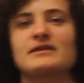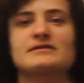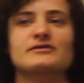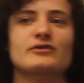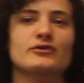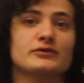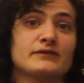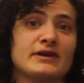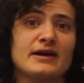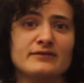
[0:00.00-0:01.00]
So
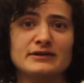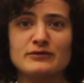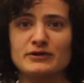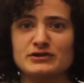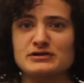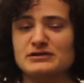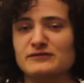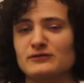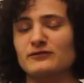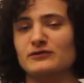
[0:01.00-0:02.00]
if you have any questions,
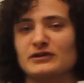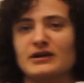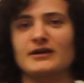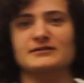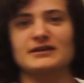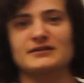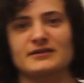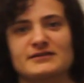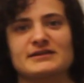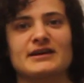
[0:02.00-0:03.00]
feel free to contact
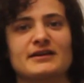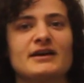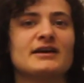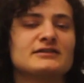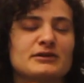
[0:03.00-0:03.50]
us at